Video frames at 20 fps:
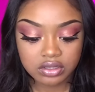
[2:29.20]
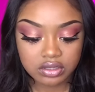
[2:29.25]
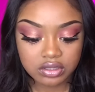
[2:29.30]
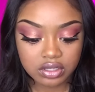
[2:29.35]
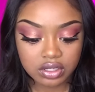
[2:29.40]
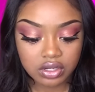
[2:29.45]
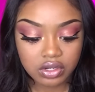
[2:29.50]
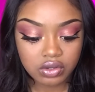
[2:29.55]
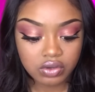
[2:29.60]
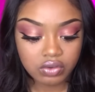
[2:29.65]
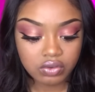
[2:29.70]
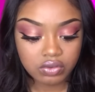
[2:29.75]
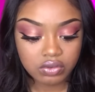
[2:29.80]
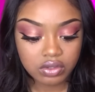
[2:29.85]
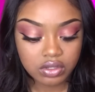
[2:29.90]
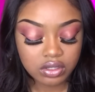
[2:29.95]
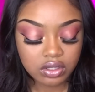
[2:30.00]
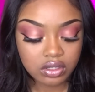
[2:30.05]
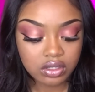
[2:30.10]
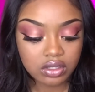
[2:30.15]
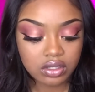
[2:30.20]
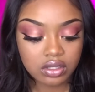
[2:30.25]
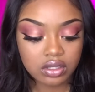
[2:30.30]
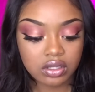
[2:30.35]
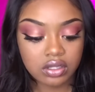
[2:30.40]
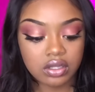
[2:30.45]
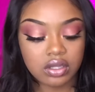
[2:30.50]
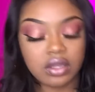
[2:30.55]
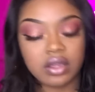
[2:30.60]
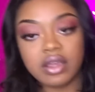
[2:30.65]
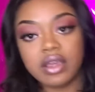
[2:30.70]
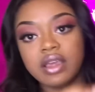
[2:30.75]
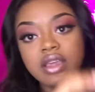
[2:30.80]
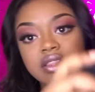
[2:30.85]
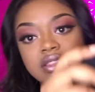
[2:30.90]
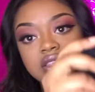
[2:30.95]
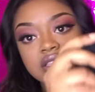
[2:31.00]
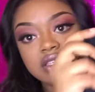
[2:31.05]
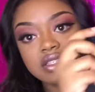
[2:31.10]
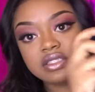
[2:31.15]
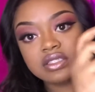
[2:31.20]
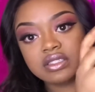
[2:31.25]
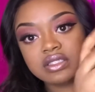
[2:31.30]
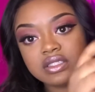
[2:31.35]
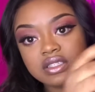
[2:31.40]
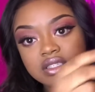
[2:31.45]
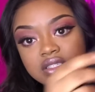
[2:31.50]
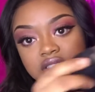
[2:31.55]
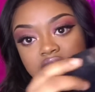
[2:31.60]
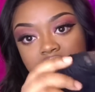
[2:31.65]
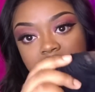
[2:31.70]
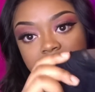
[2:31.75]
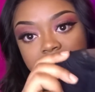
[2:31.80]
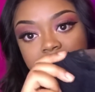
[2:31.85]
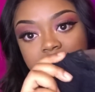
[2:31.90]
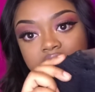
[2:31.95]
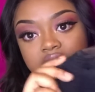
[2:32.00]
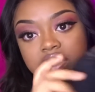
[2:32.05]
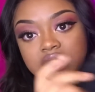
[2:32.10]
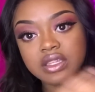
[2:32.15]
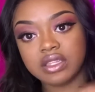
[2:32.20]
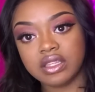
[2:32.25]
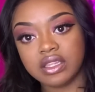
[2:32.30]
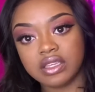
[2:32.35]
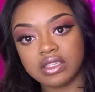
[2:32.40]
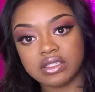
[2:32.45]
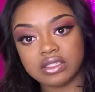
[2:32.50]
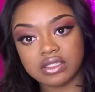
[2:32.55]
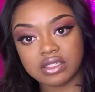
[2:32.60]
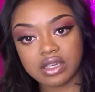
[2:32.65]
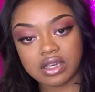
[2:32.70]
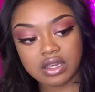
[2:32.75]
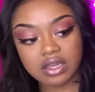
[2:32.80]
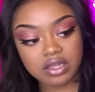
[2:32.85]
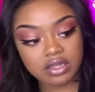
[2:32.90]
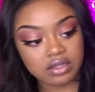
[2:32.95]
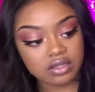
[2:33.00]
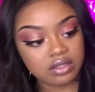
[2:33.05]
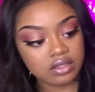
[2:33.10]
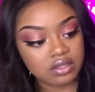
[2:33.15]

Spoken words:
So this is the wig in the inside,